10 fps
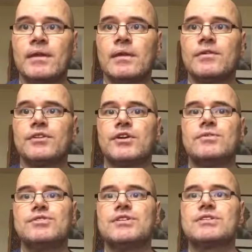So don't
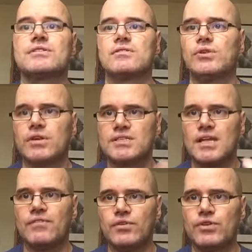just look at
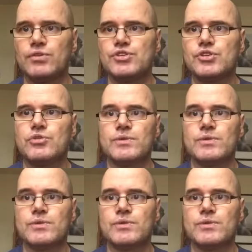stuff on YouTube